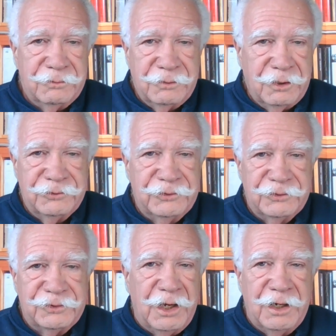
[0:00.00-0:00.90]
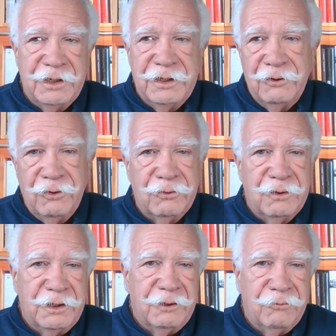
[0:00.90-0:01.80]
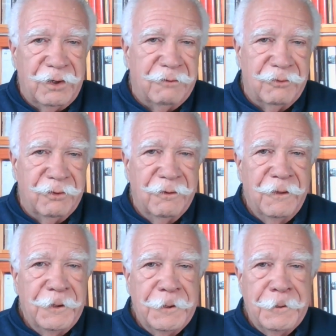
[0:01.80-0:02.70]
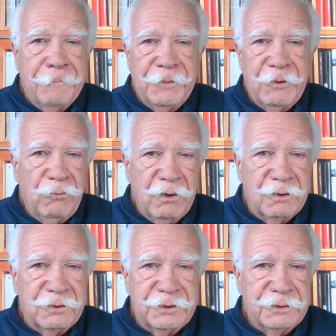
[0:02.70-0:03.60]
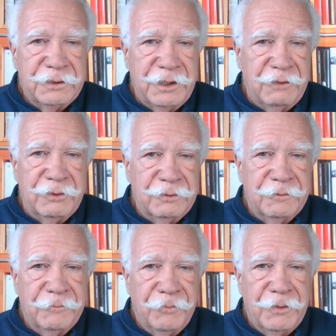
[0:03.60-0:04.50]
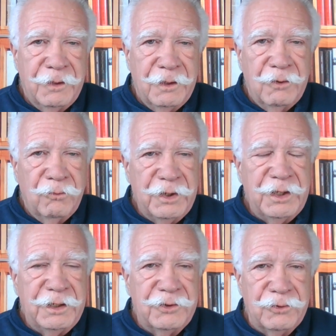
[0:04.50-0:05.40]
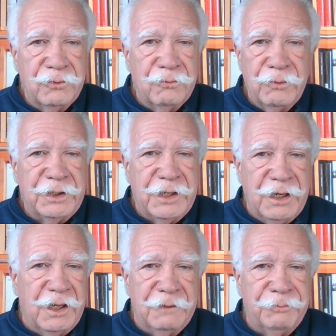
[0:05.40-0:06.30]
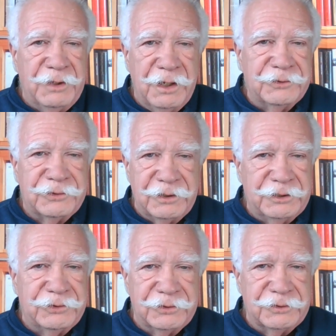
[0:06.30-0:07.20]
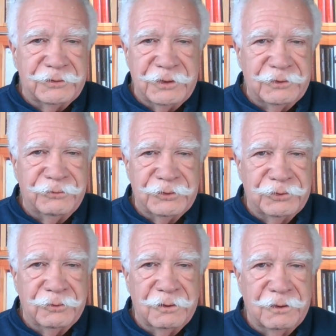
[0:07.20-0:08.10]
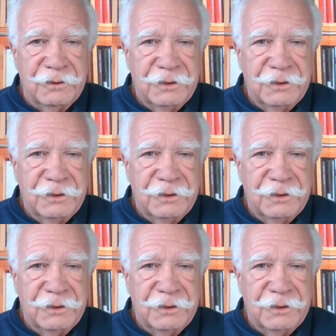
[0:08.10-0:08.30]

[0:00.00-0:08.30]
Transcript: our society, locally, whatever, the world even. We cannot be isolationists, that's for sure.